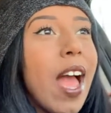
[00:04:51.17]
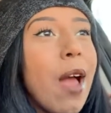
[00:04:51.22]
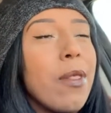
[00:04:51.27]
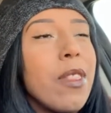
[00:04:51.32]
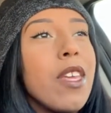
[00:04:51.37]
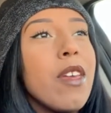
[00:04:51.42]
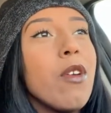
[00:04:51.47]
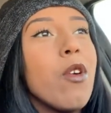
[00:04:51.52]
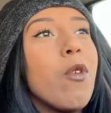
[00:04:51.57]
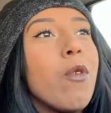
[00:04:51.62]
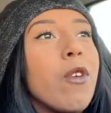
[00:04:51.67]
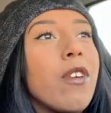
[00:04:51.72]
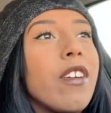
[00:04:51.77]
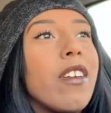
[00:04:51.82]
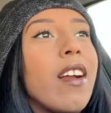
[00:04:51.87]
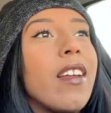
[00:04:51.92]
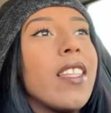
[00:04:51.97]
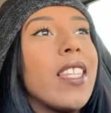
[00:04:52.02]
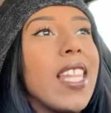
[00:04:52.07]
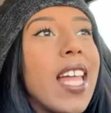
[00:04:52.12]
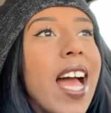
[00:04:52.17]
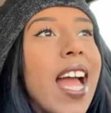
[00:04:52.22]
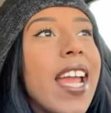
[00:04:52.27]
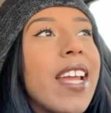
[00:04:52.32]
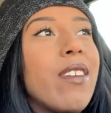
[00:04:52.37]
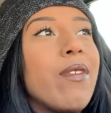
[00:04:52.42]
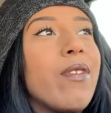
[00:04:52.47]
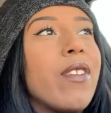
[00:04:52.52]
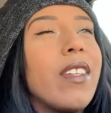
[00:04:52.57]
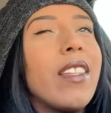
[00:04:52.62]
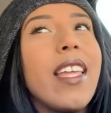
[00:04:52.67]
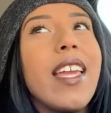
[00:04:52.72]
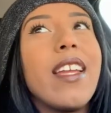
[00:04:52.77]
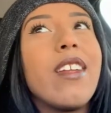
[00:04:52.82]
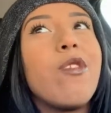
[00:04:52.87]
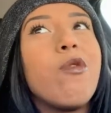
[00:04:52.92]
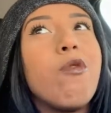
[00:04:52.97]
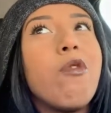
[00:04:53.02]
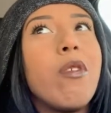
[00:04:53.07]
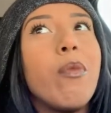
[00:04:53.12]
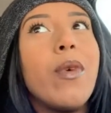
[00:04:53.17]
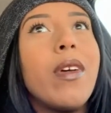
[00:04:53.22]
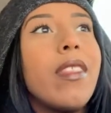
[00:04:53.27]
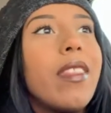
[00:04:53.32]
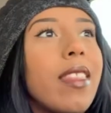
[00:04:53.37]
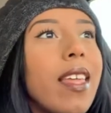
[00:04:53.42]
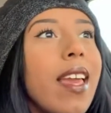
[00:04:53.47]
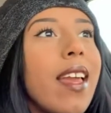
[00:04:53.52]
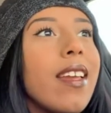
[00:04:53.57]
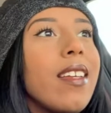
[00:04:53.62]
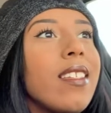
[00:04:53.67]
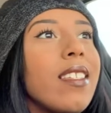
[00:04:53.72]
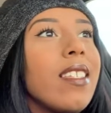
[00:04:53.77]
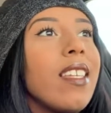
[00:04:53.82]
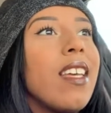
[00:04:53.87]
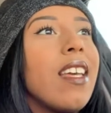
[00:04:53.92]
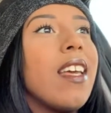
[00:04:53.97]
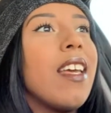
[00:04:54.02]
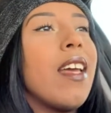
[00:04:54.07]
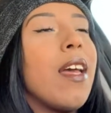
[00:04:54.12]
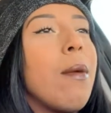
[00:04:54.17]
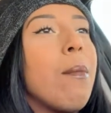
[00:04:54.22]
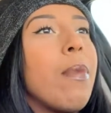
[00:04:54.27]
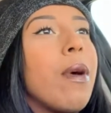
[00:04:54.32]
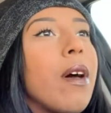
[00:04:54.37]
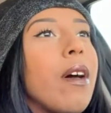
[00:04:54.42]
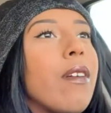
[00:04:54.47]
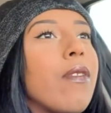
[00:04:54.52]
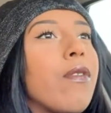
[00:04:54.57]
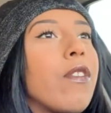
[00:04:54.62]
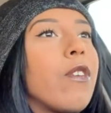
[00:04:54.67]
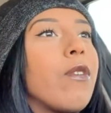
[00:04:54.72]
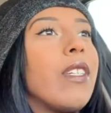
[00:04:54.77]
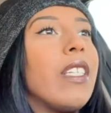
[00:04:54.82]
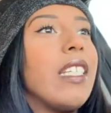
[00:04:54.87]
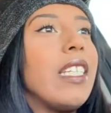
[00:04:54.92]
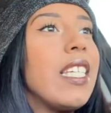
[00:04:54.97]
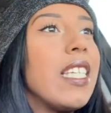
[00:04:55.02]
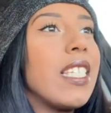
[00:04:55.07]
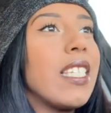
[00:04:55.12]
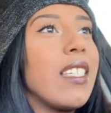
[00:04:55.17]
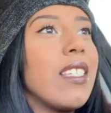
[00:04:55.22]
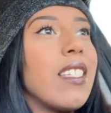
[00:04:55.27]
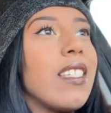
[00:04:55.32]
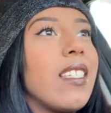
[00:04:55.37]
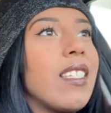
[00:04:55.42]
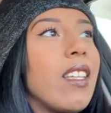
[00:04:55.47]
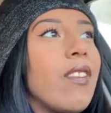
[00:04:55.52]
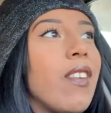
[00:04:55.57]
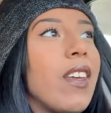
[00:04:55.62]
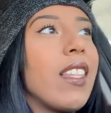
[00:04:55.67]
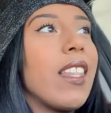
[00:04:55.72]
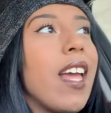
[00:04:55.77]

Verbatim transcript: I only order online for like normal things, but for releases and stuff like